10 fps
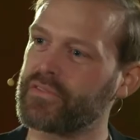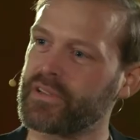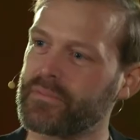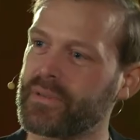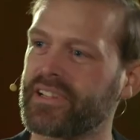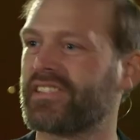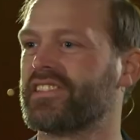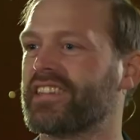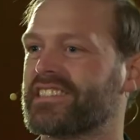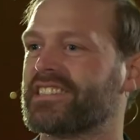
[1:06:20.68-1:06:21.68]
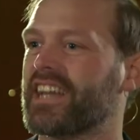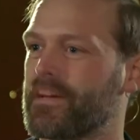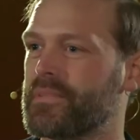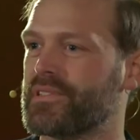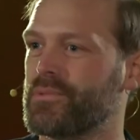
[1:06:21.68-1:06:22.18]
do you feel about the title
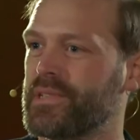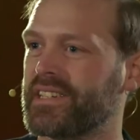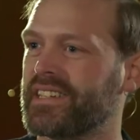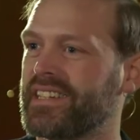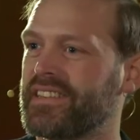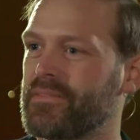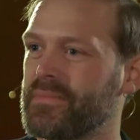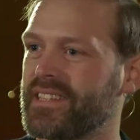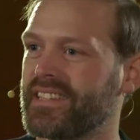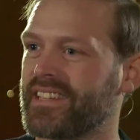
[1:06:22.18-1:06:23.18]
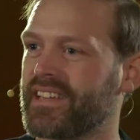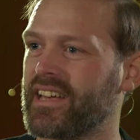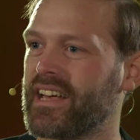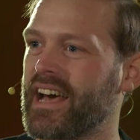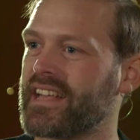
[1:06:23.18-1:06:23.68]
Happy Sweden in the meaning
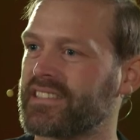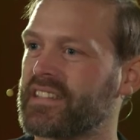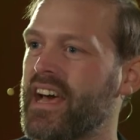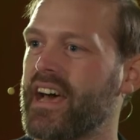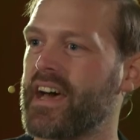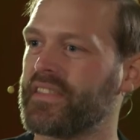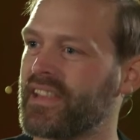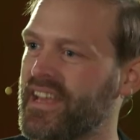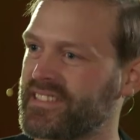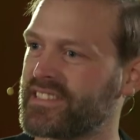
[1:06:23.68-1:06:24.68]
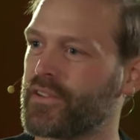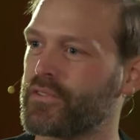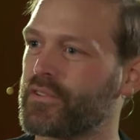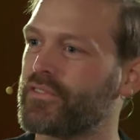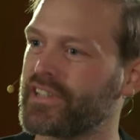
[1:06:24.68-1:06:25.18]
as an analysis
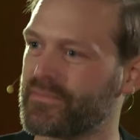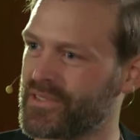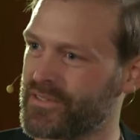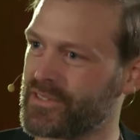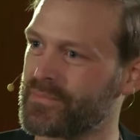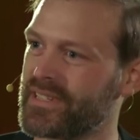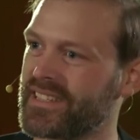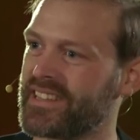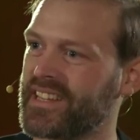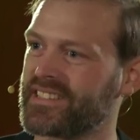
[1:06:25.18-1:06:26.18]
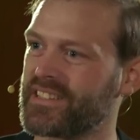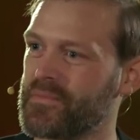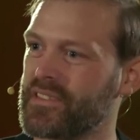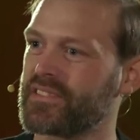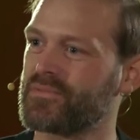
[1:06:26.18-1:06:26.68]
of your film, so to speak, that is
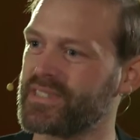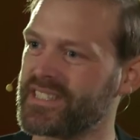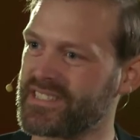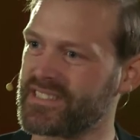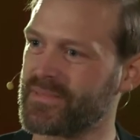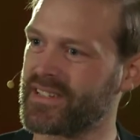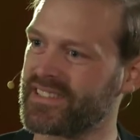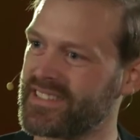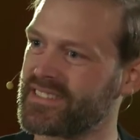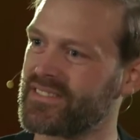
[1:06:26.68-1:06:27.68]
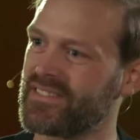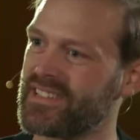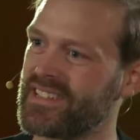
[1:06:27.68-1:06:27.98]
something Swedish about this?